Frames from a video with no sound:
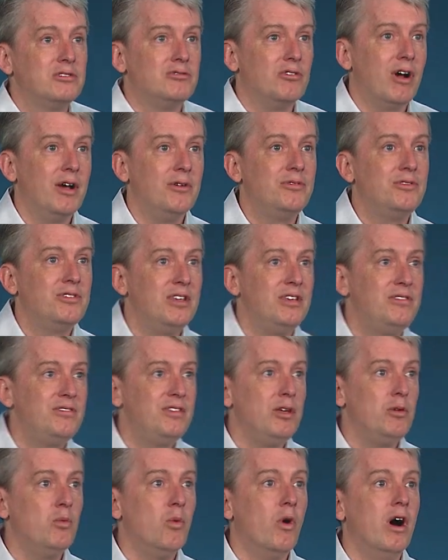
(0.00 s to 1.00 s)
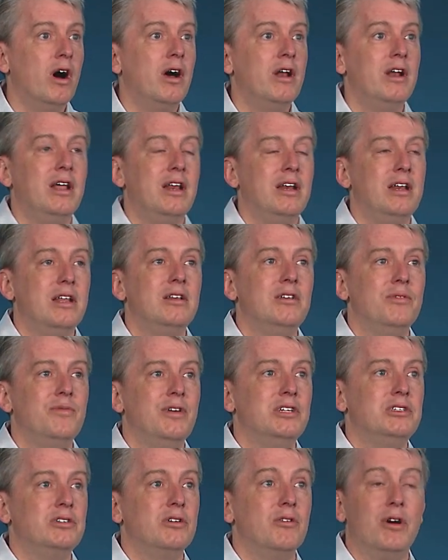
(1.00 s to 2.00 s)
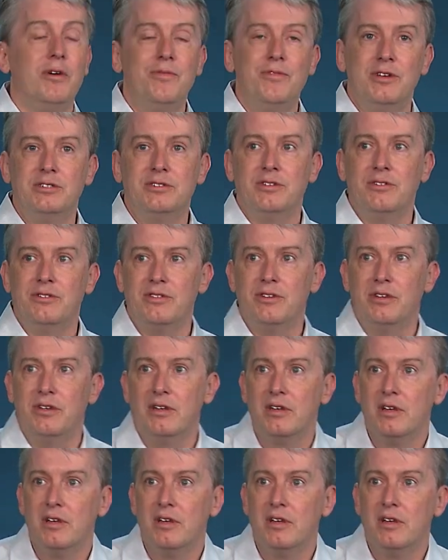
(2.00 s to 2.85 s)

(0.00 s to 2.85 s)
drive CC1 and individual efficiency.